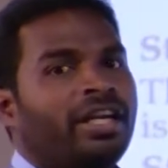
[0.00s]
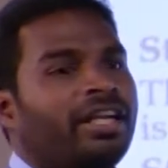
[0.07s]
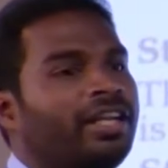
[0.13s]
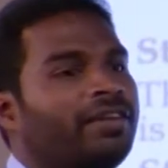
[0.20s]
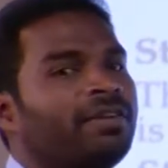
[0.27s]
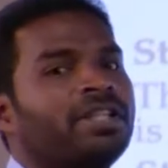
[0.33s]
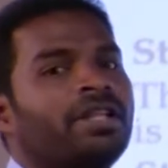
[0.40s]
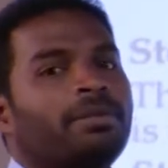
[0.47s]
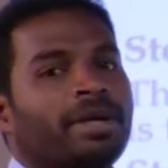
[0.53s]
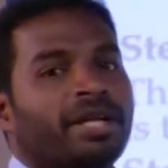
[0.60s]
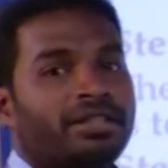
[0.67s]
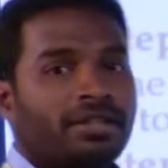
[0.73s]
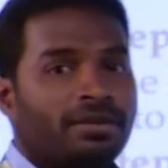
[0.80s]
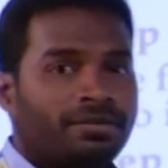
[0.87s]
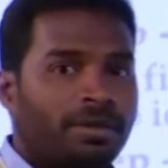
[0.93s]
Even the
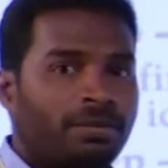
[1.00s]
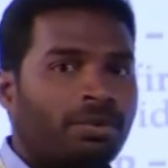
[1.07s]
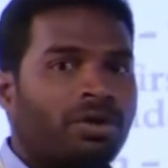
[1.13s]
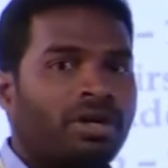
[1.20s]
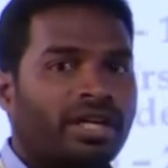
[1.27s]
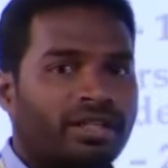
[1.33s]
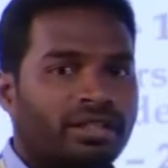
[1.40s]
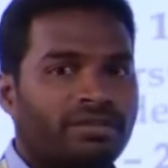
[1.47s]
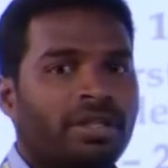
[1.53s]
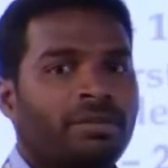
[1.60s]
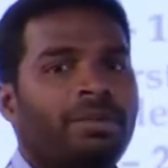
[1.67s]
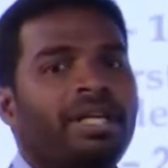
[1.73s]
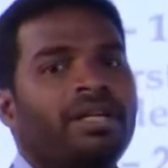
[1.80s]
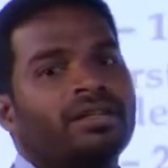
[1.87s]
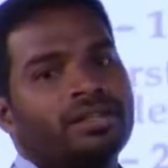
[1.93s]
price of the product will
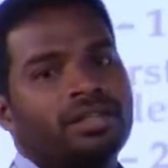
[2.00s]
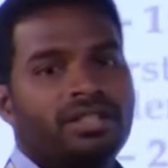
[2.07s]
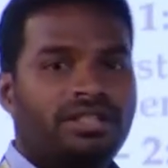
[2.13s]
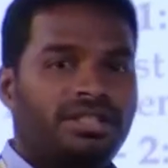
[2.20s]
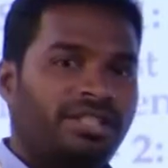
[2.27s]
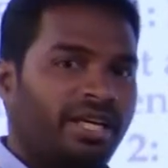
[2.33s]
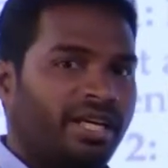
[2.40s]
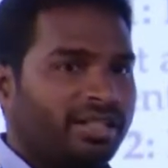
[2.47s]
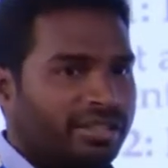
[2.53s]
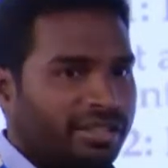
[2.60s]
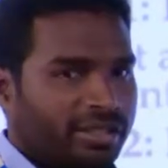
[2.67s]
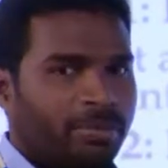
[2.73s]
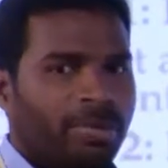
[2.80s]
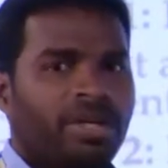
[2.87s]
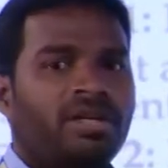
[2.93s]
be
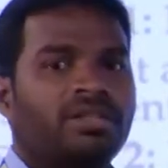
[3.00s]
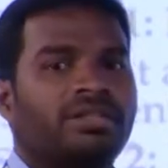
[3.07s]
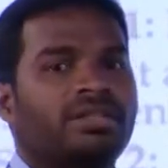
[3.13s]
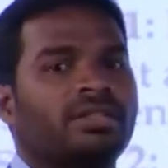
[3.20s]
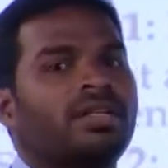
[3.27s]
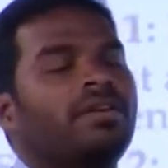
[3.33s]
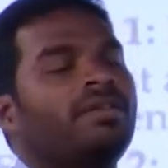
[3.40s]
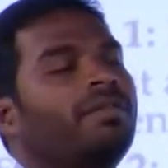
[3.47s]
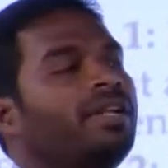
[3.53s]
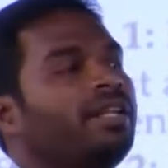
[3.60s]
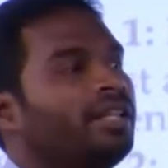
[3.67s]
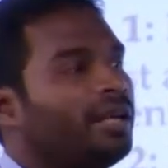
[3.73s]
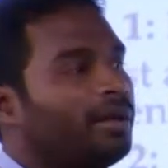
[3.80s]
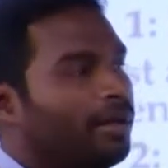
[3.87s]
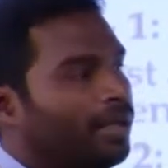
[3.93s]
changes, because when
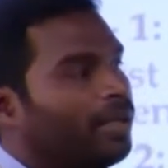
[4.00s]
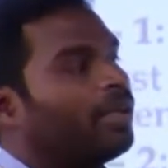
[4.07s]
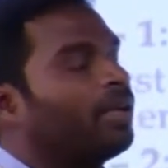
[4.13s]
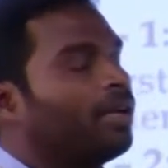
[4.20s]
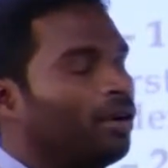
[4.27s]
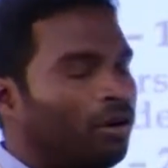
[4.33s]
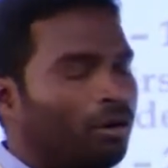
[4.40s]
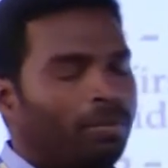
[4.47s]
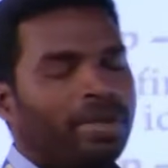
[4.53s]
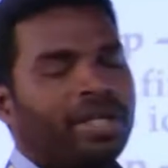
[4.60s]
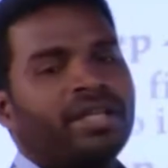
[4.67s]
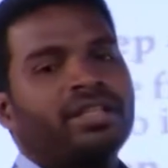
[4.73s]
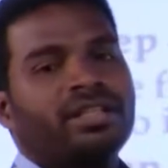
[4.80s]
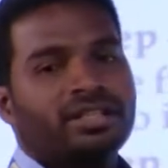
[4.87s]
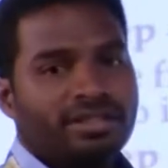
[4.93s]
the
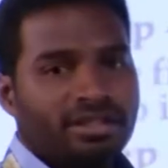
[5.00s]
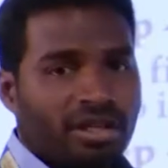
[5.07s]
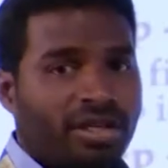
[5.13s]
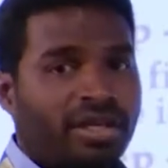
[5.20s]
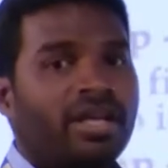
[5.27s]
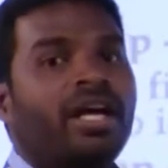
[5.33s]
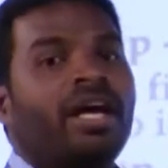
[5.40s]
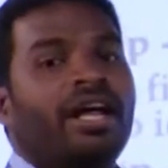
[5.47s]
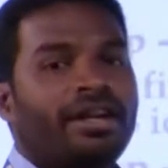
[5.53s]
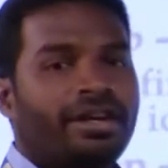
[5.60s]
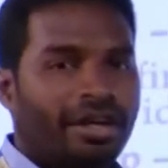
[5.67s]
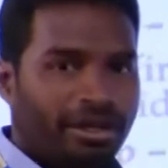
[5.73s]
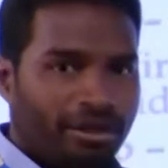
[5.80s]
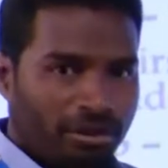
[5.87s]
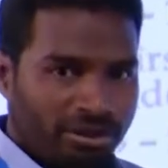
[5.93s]
competitors are
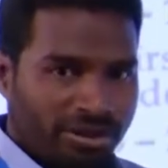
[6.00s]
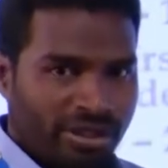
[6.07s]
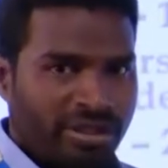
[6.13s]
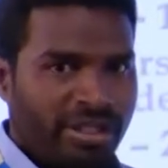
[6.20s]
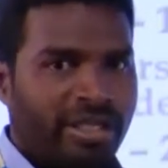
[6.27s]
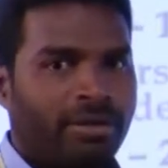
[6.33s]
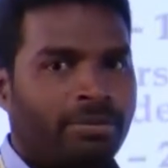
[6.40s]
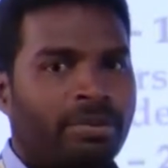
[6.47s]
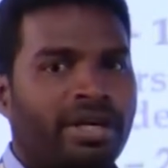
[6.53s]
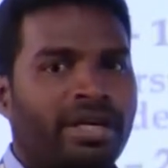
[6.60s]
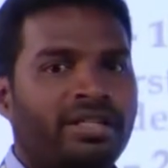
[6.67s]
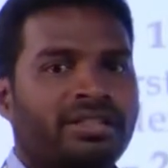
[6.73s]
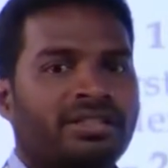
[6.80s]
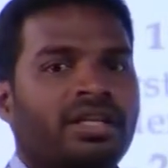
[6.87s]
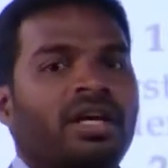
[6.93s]
reducing their
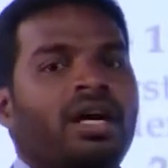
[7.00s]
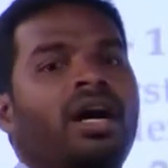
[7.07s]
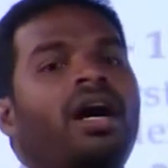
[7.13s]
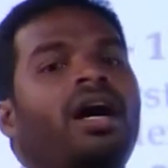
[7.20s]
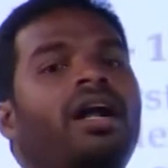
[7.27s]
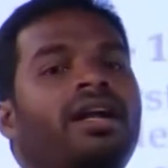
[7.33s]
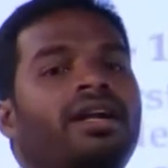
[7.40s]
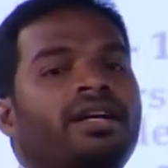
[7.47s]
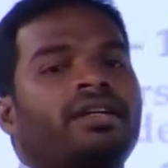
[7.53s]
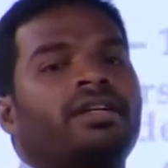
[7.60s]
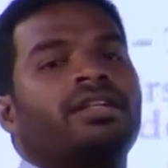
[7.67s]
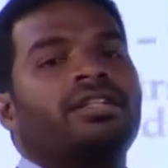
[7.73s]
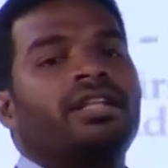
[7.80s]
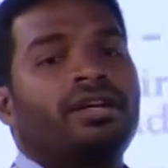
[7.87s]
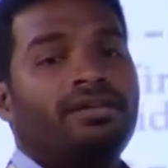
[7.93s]
price, and
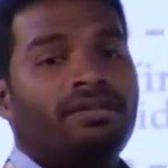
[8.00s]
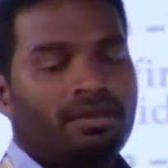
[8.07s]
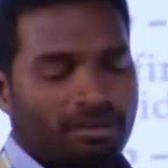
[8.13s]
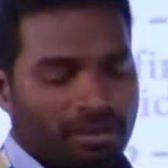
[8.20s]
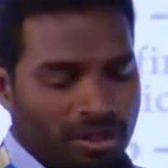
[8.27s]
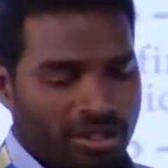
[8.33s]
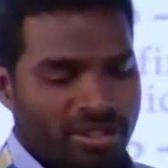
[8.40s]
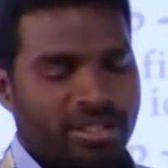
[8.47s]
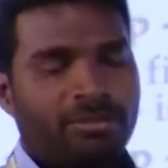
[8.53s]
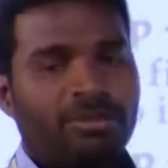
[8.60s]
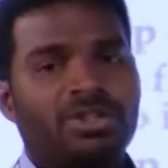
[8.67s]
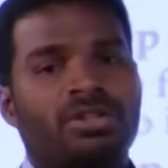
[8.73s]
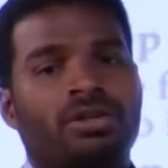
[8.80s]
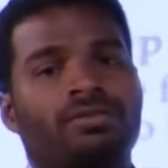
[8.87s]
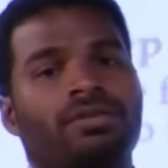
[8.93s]
the
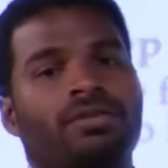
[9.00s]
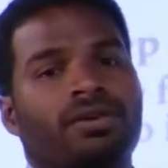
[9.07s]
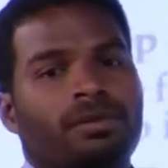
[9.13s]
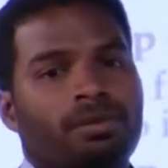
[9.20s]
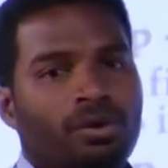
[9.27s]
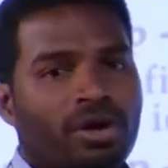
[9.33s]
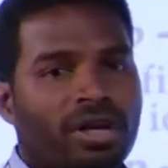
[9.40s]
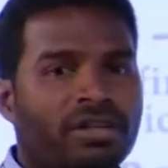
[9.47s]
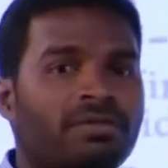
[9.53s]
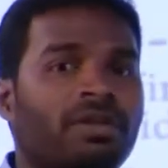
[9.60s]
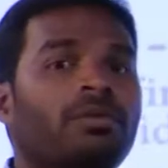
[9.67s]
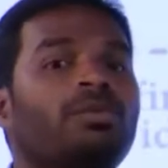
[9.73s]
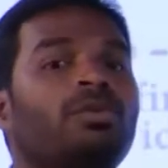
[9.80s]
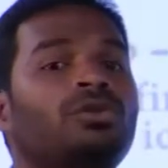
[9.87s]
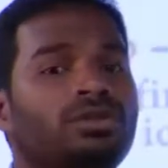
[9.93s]
customers of our product will
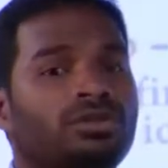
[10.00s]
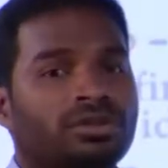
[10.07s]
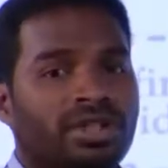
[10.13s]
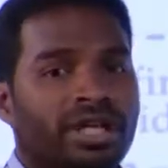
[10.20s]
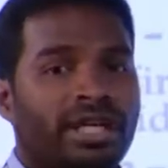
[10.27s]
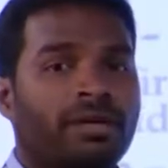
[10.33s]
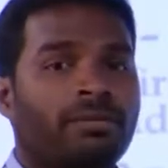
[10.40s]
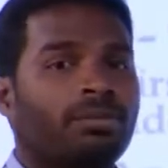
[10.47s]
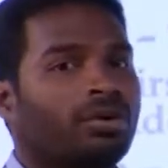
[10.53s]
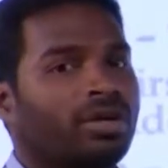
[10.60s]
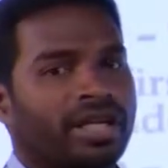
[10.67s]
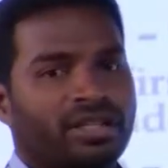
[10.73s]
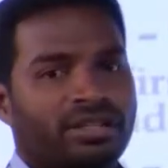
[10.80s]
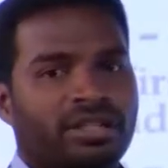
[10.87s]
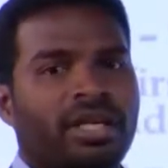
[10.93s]
move to their
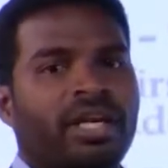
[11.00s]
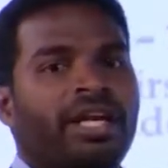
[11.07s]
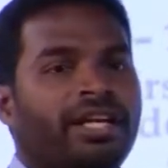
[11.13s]
products.